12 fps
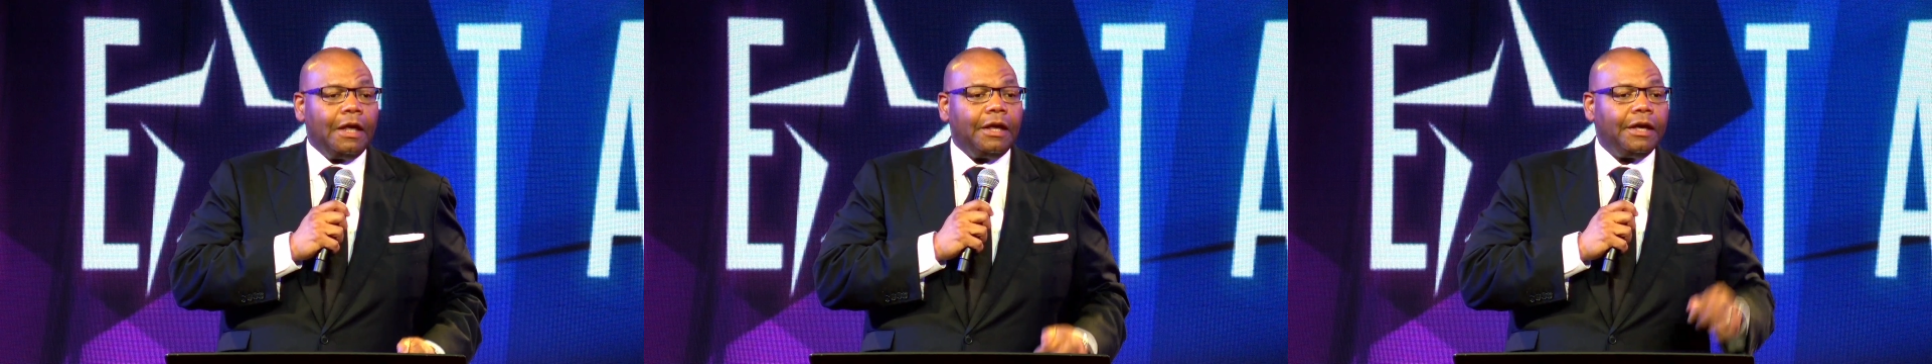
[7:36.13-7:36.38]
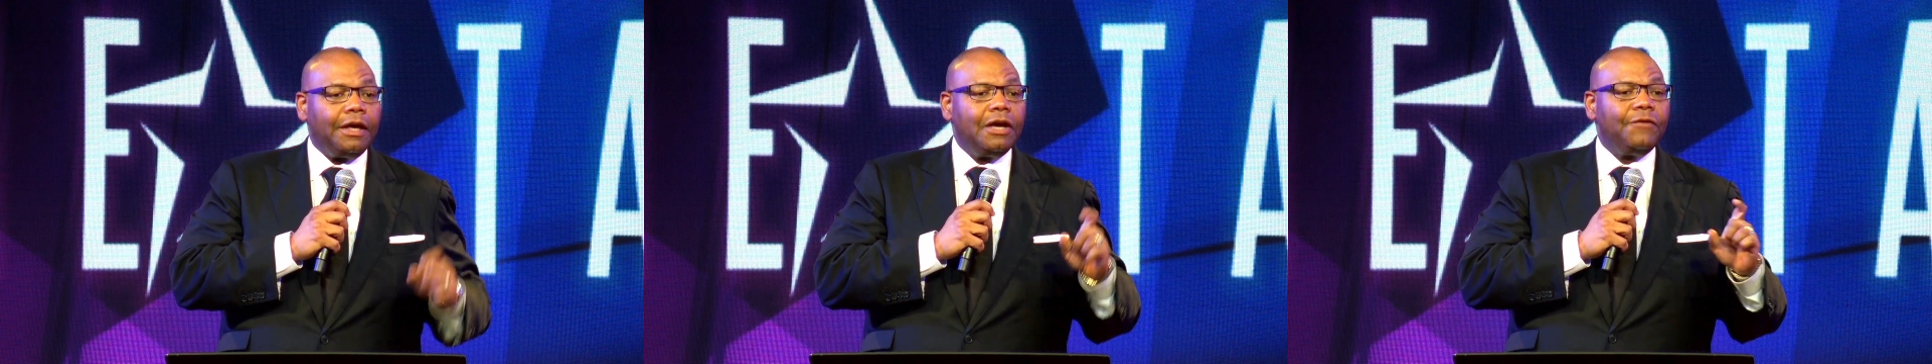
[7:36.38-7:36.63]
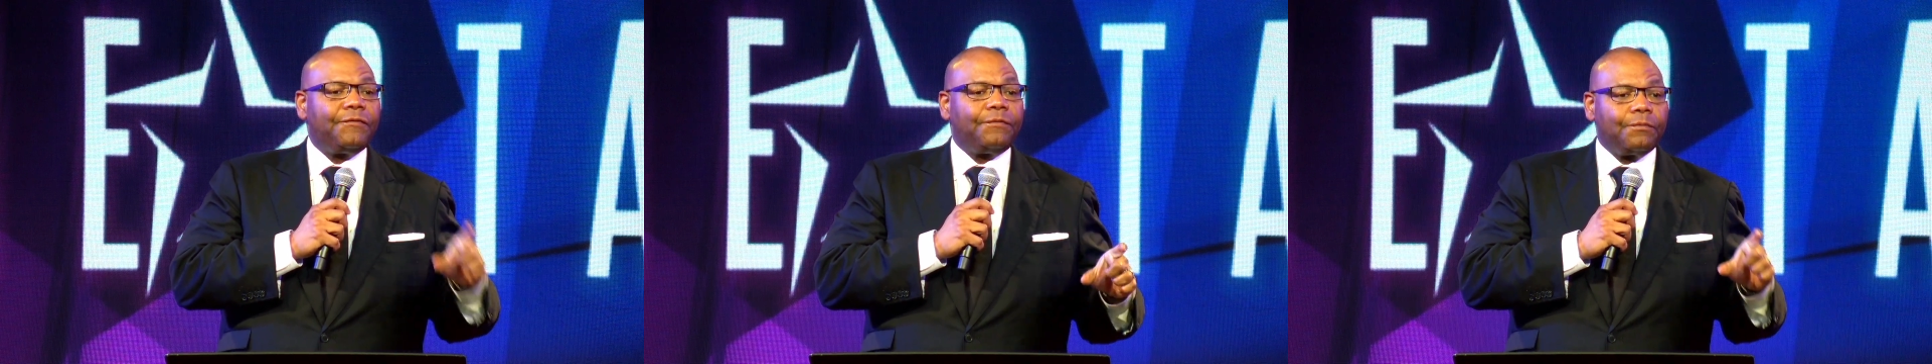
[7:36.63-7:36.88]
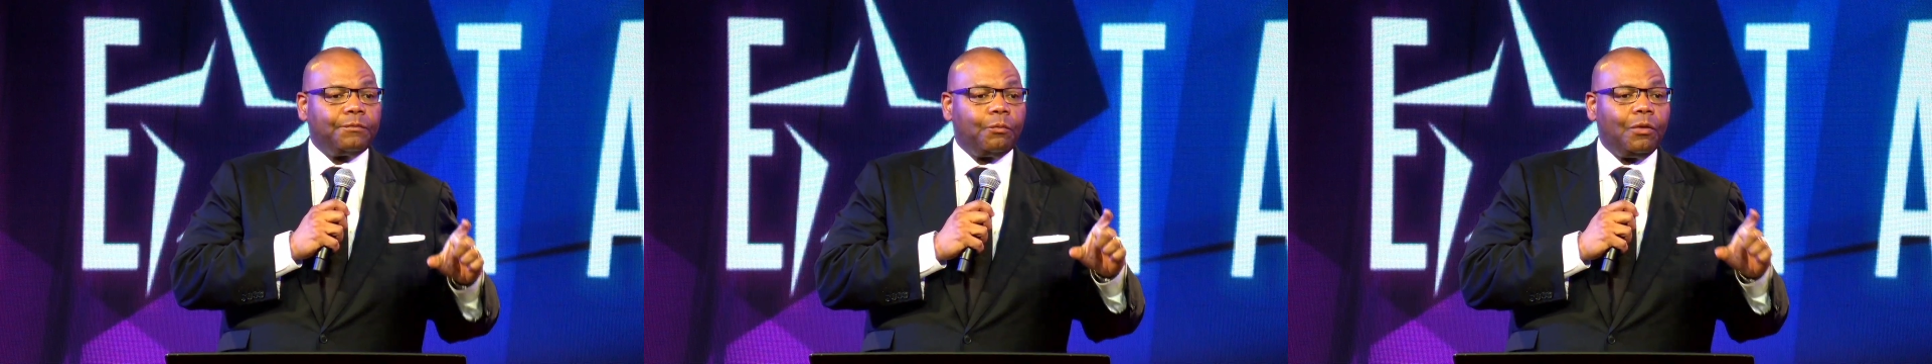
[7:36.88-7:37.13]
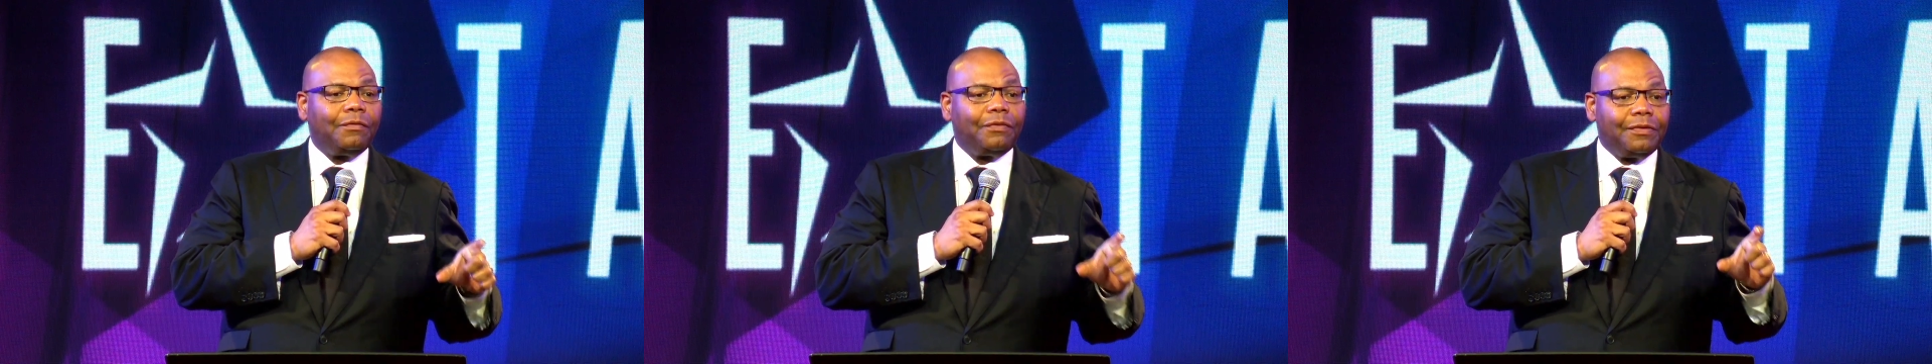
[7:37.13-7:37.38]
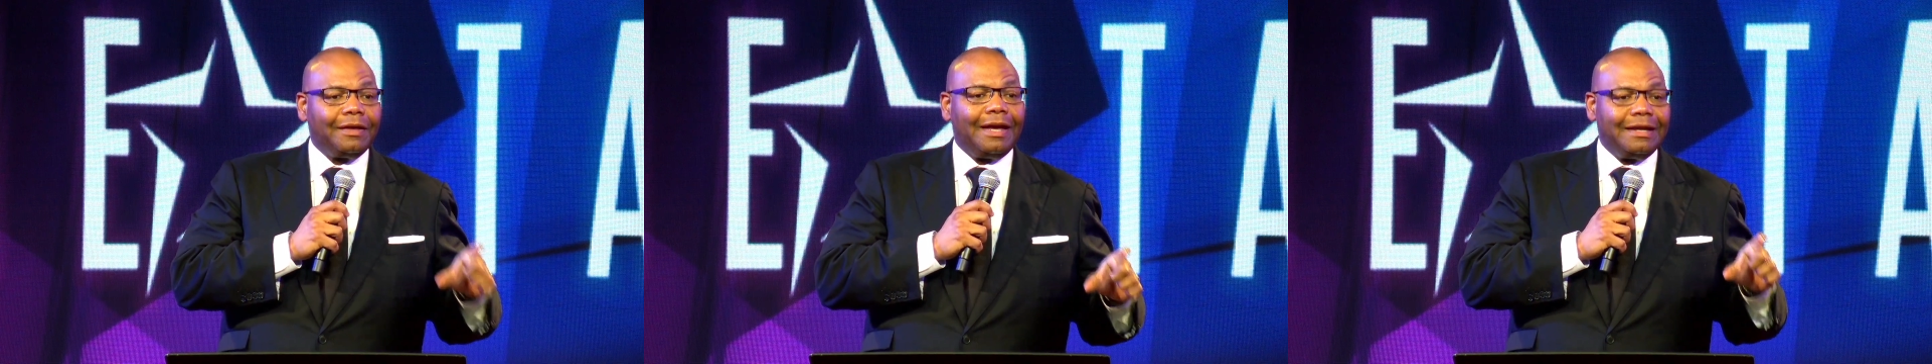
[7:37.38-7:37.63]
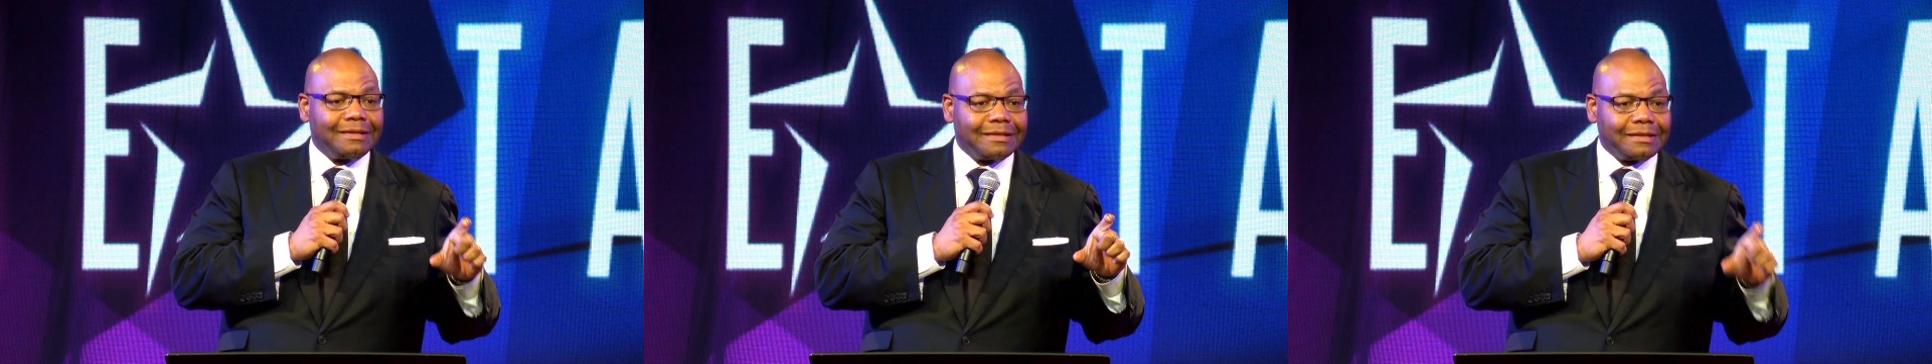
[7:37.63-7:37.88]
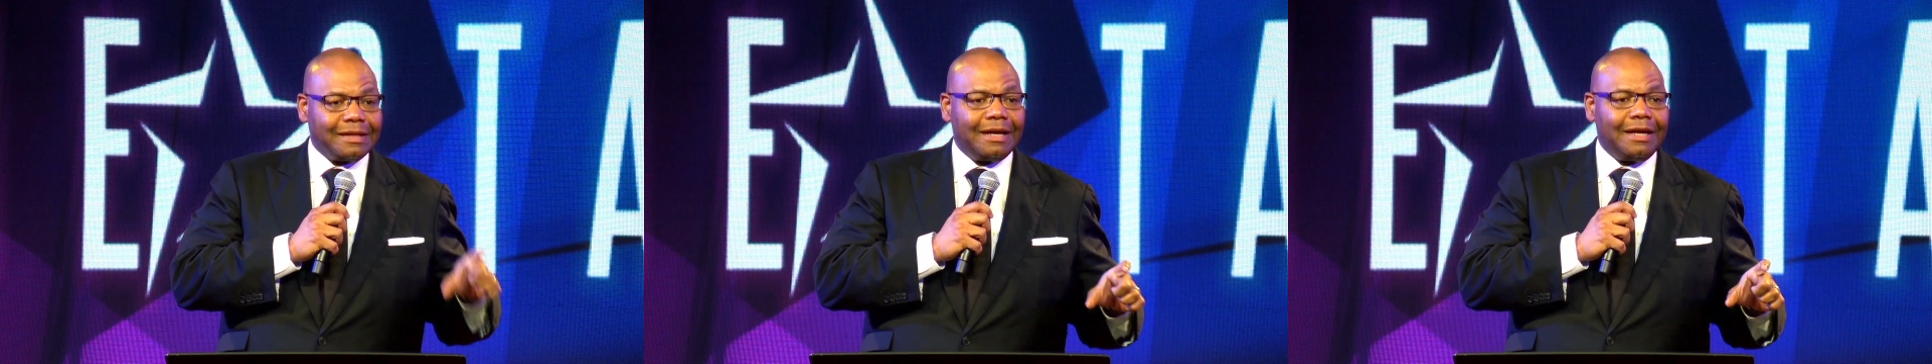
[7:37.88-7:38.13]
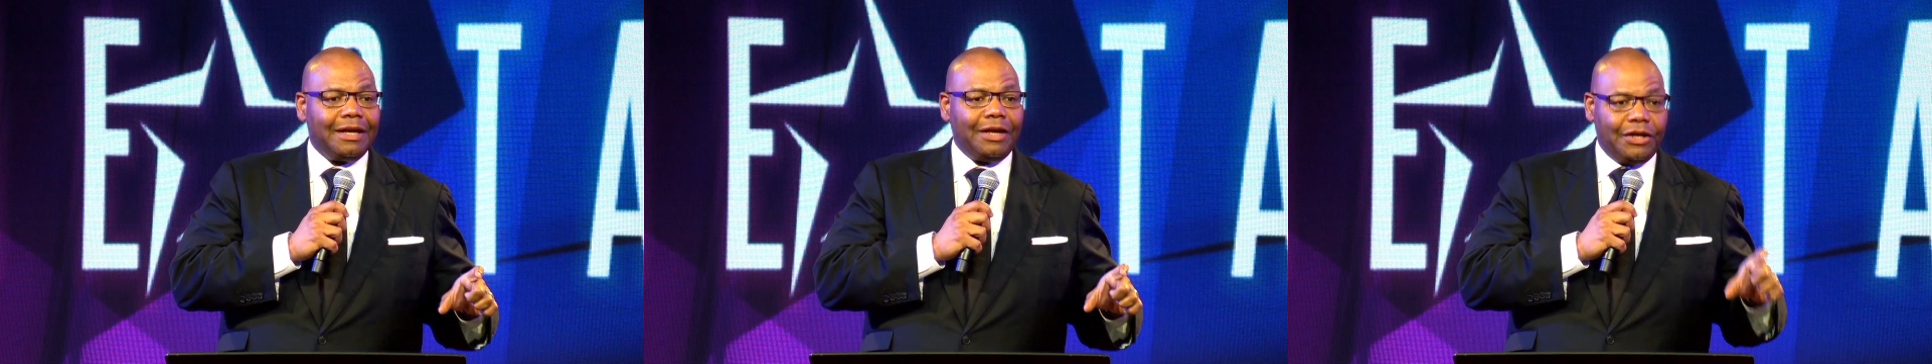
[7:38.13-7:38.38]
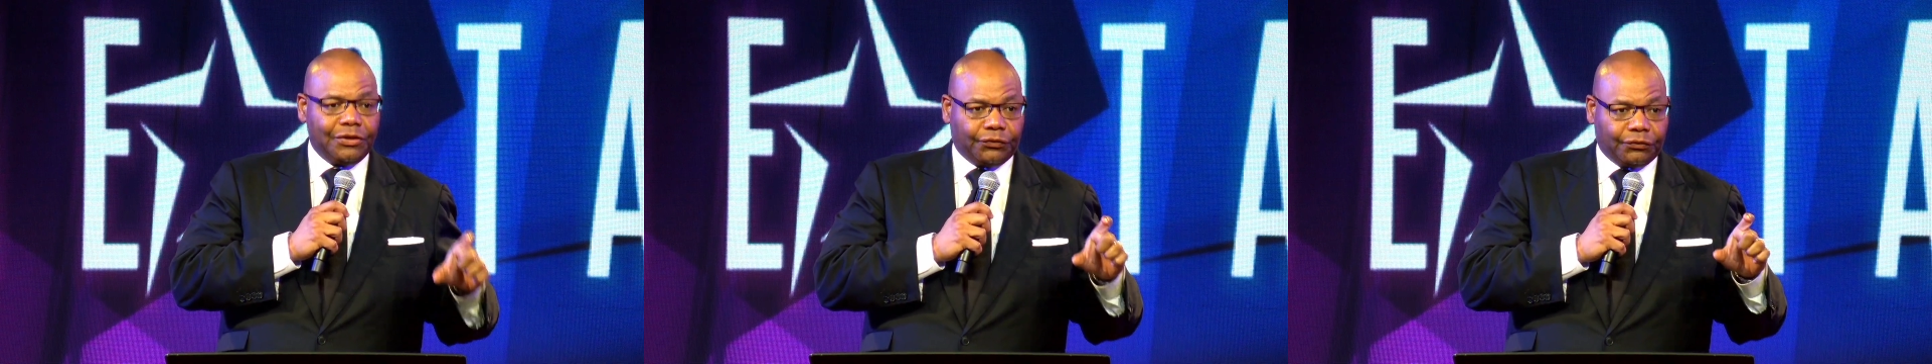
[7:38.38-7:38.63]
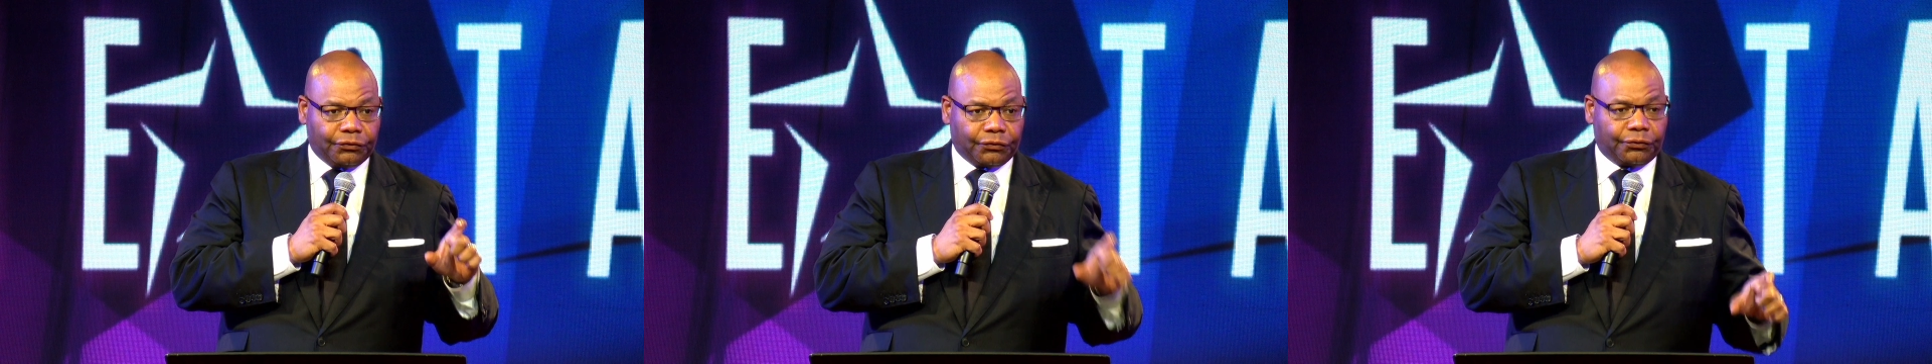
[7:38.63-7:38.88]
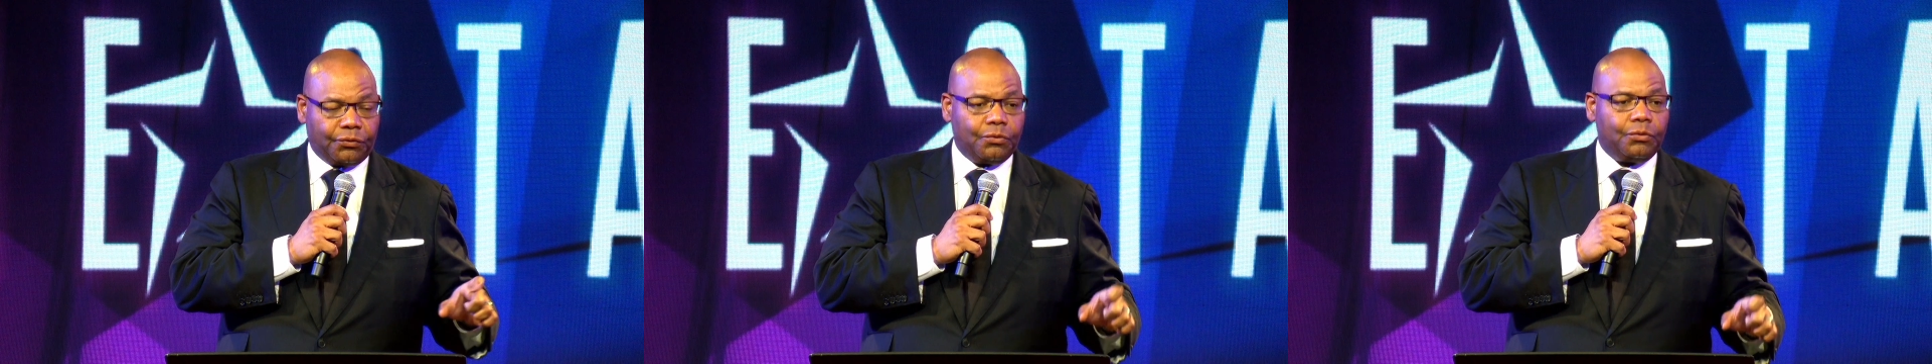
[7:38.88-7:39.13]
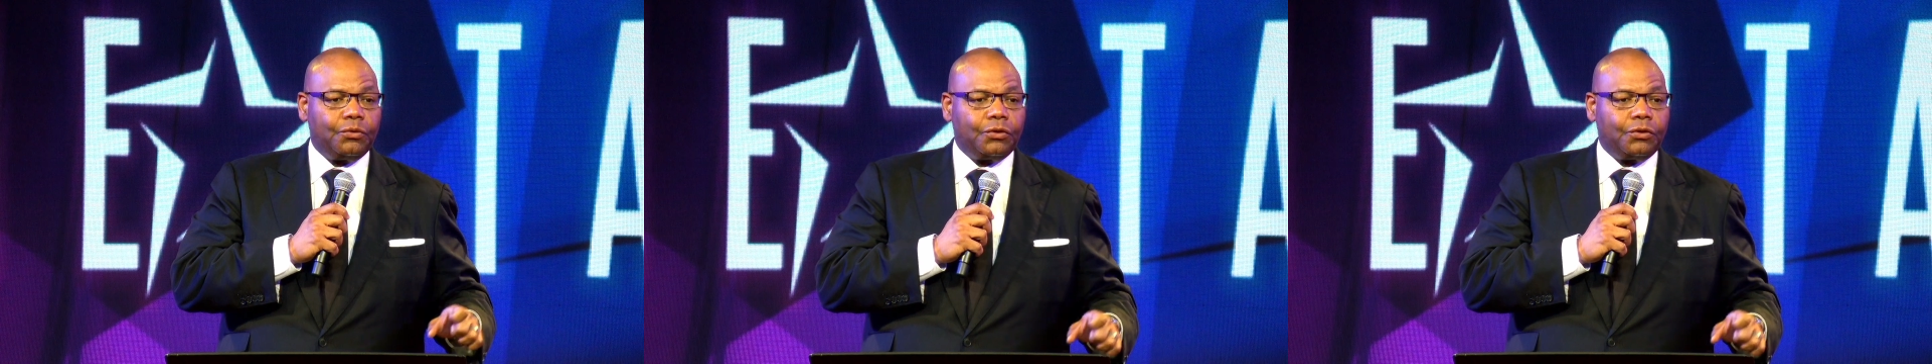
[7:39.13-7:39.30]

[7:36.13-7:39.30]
If what they say is true,